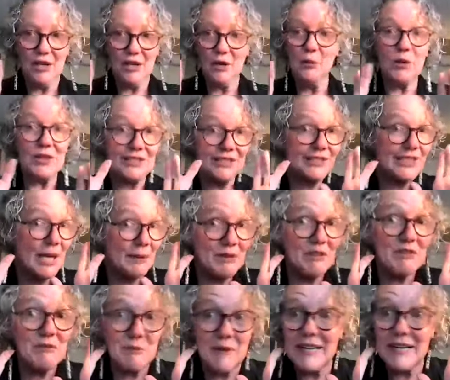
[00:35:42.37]
what some
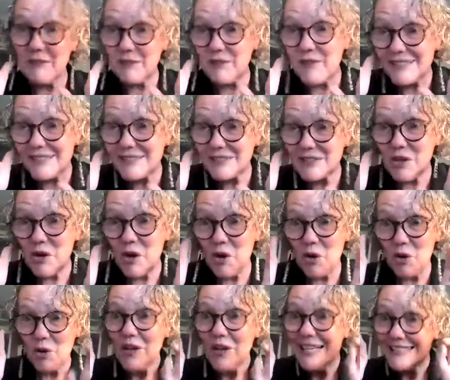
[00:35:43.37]
of my friends
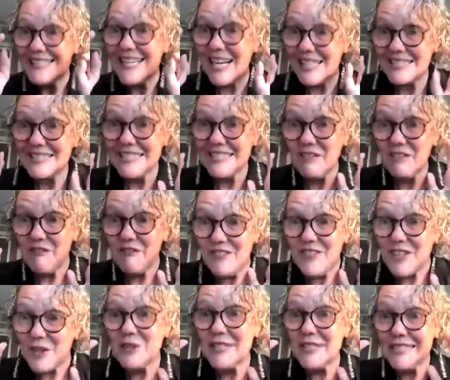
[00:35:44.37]
call touchy
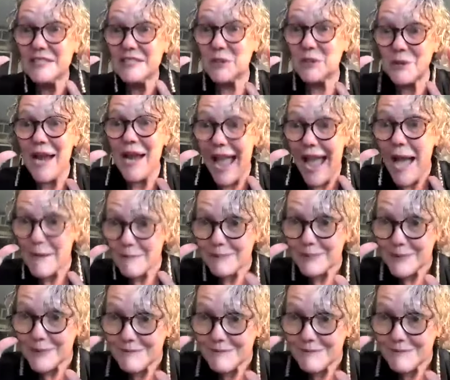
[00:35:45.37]
feely crap,